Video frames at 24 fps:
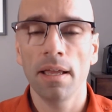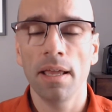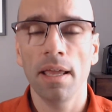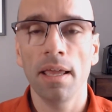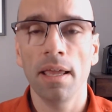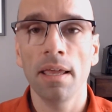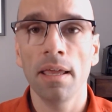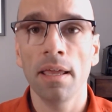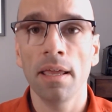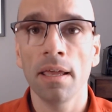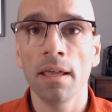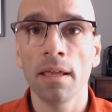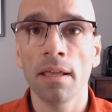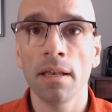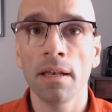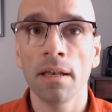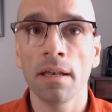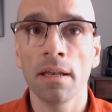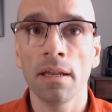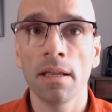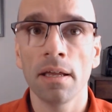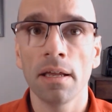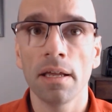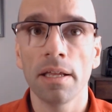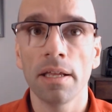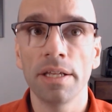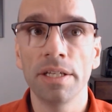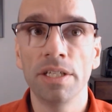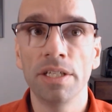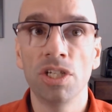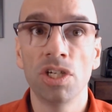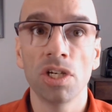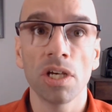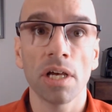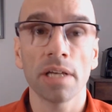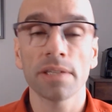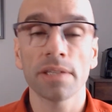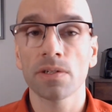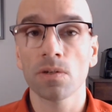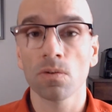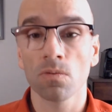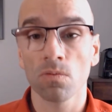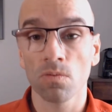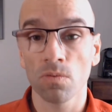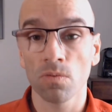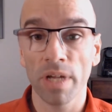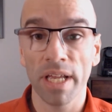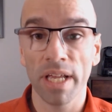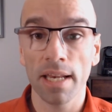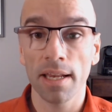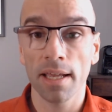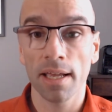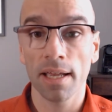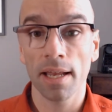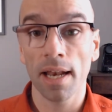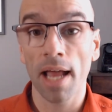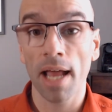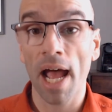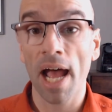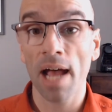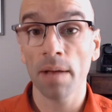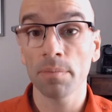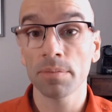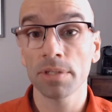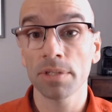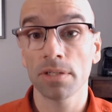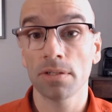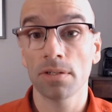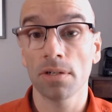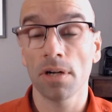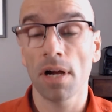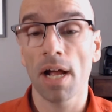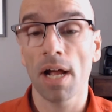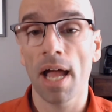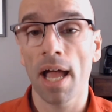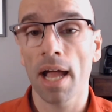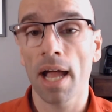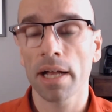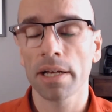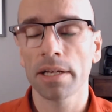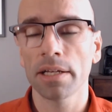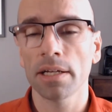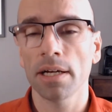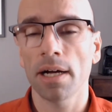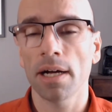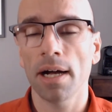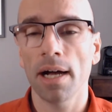in just reading an abstract,